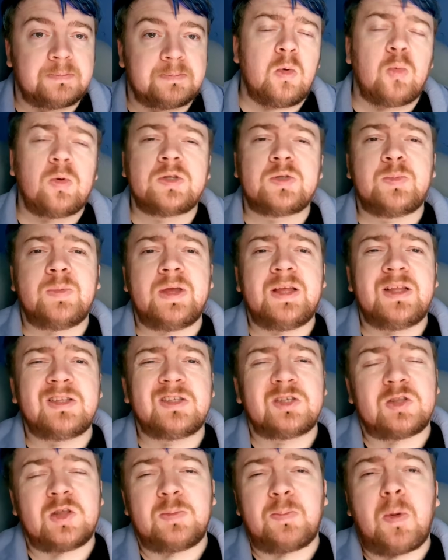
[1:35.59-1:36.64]
Which
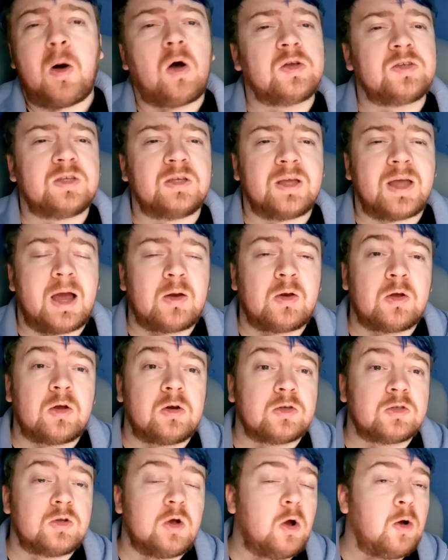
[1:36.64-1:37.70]
means the poison counter
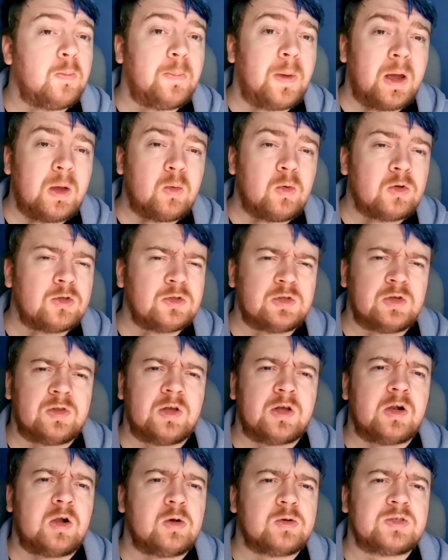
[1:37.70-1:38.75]
goes up by 1, so they're
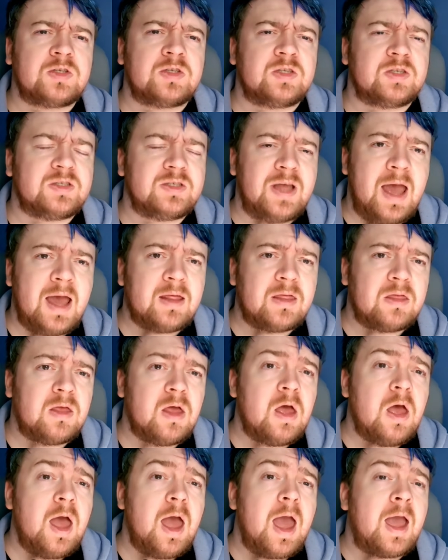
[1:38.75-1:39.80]
closer to death.
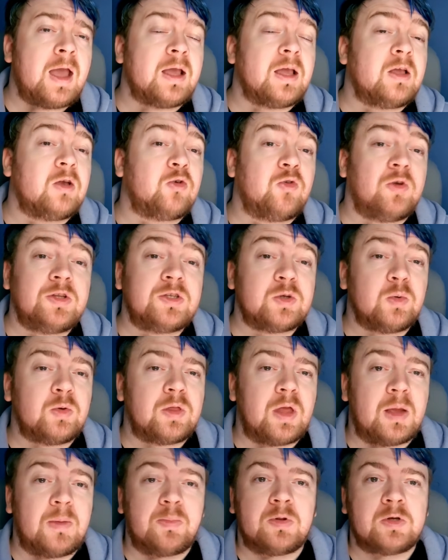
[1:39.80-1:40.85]
A creature with
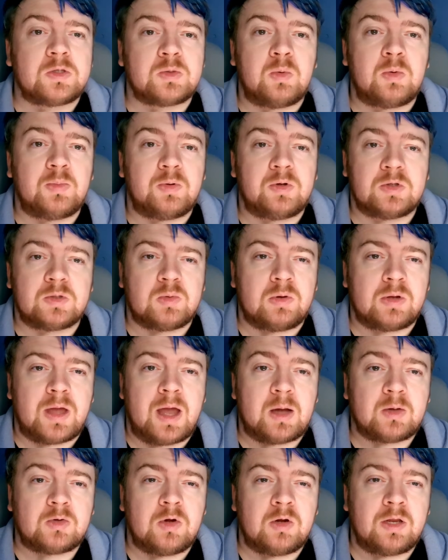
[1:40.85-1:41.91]
a +1/+1
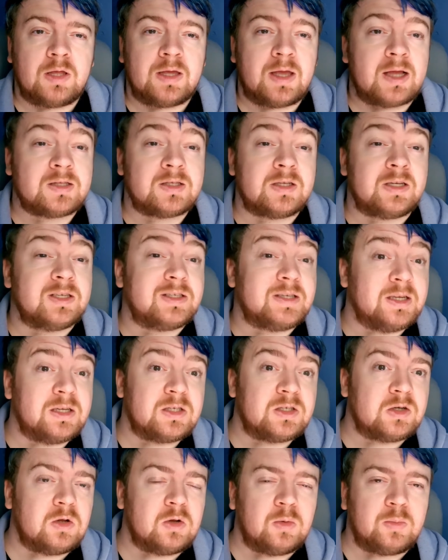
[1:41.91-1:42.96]
counter on it gets an
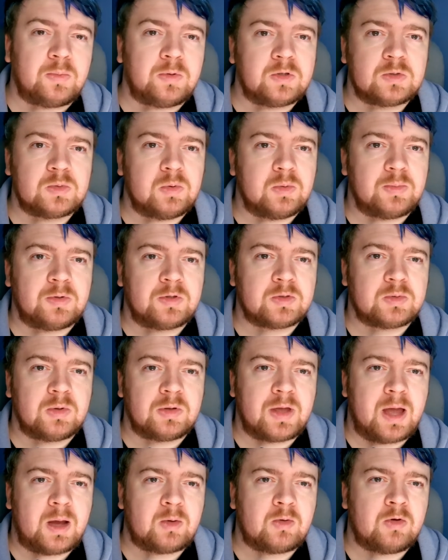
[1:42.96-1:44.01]
additional +1/+1
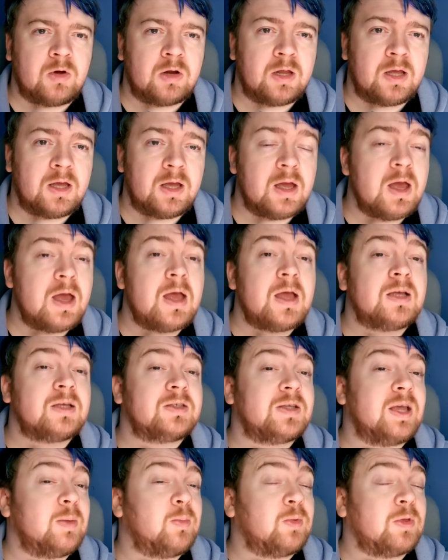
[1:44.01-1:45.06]
counter on it.
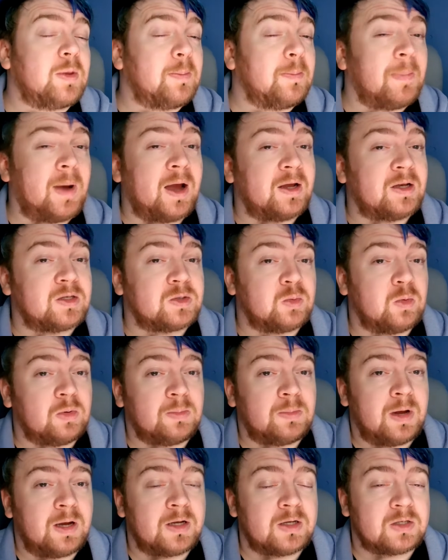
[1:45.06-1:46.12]
Same with a
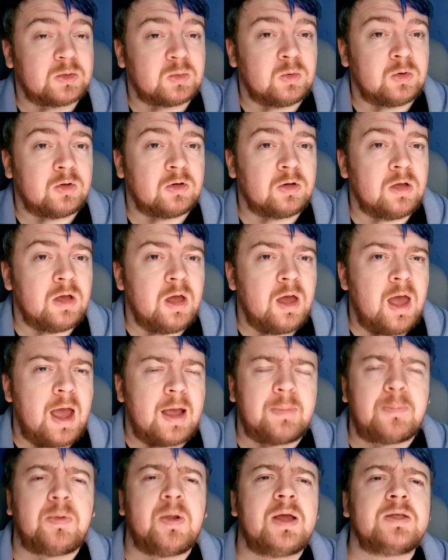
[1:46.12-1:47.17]
-1/-1. A
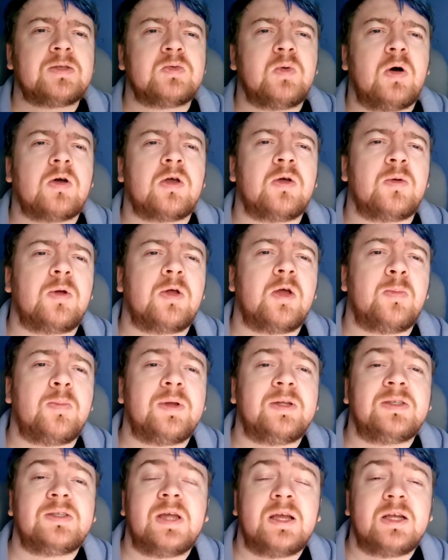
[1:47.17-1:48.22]
planeswalker can be
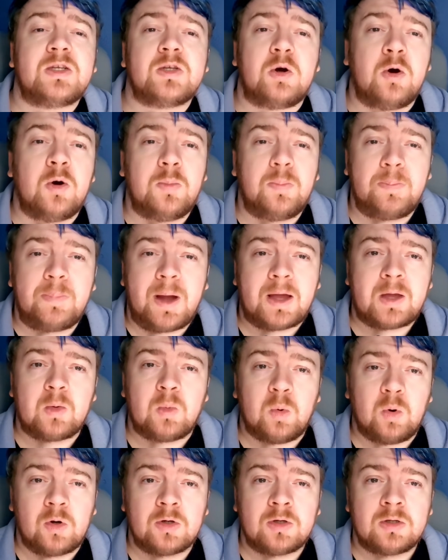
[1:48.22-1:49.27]
ticked up by
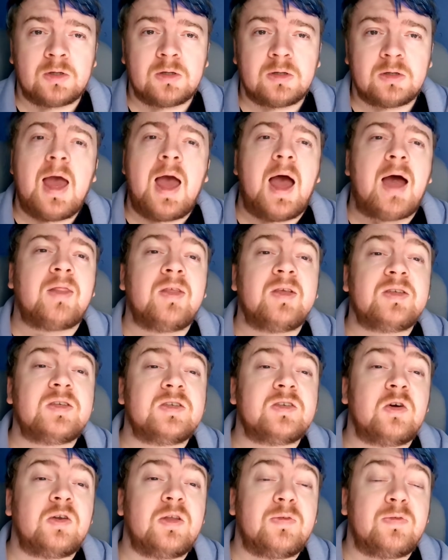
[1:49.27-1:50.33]
1. And this is
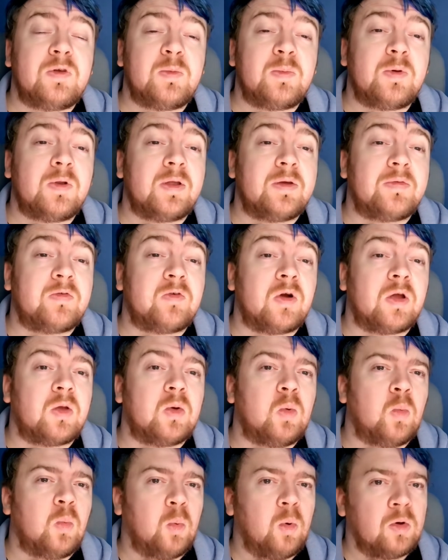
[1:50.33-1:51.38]
only if you proliferate
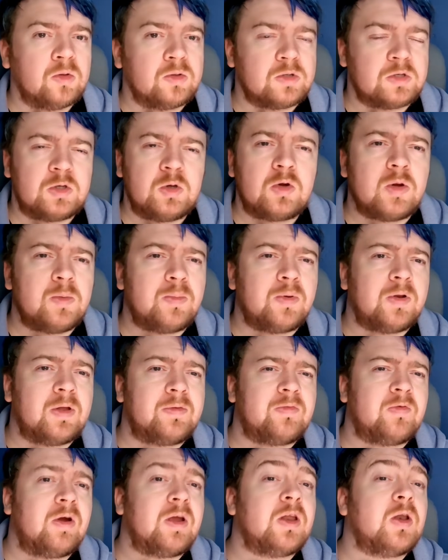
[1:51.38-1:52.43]
once. You can
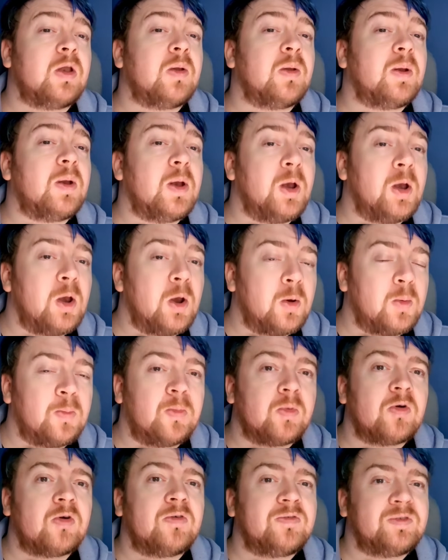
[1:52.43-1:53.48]
proliferate
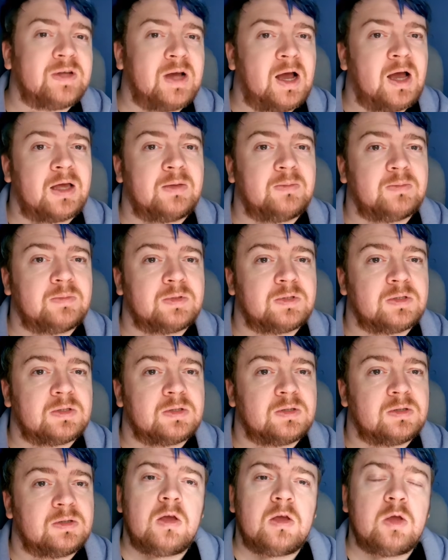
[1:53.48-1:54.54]
number of times.
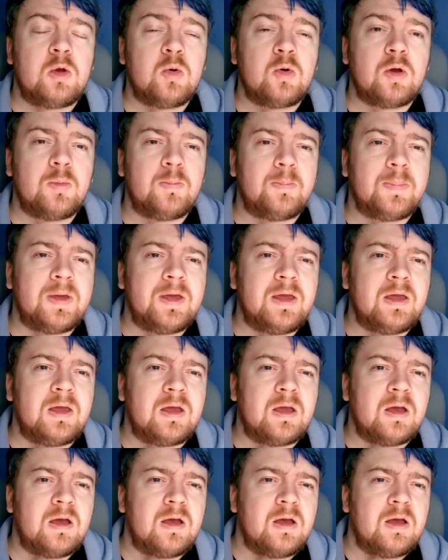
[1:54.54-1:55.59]
You can
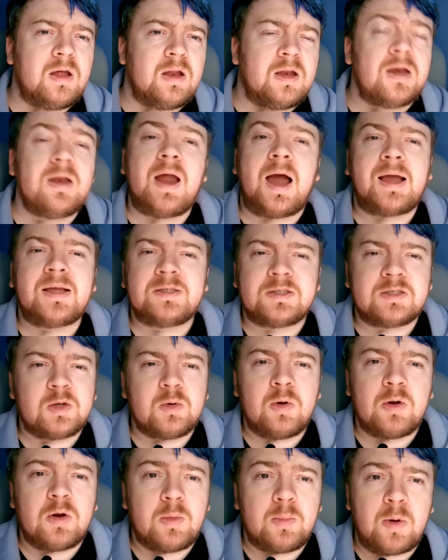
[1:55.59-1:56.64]
be nice
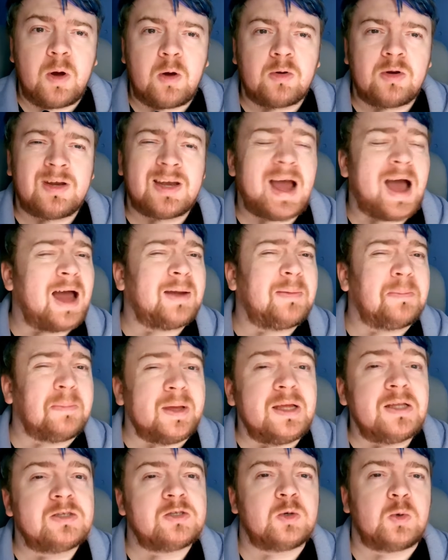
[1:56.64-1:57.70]
to an opponent and
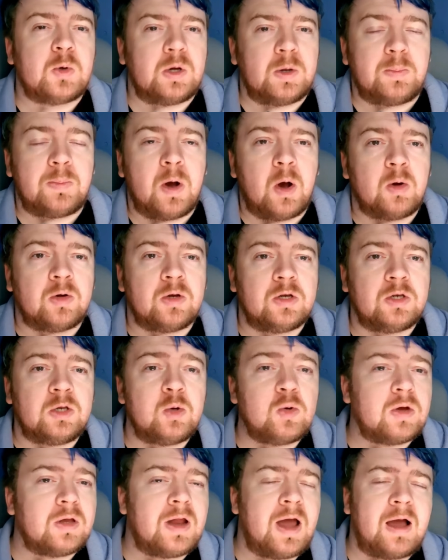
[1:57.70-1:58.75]
mean to an opponent.
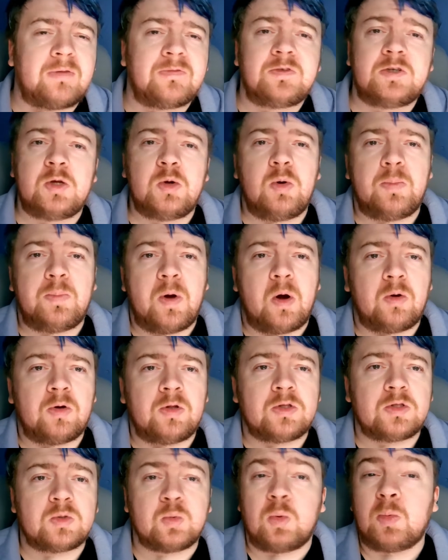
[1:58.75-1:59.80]
You can have two
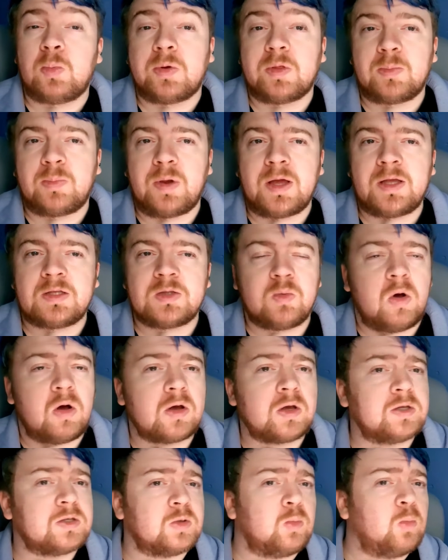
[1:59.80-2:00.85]
opponents, one with
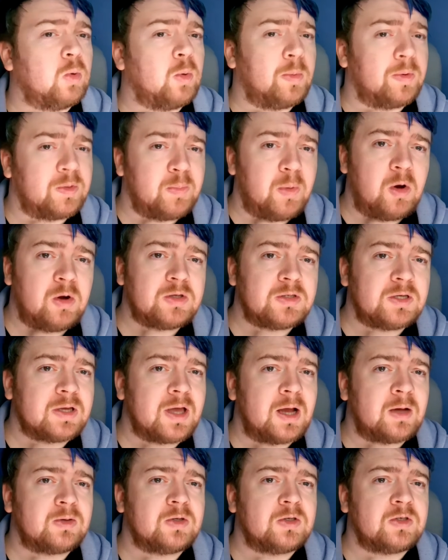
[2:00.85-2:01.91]
planeswalkers and one with poison
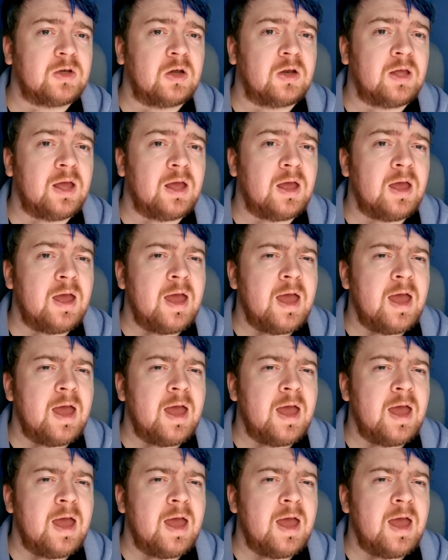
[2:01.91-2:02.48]
counters on it.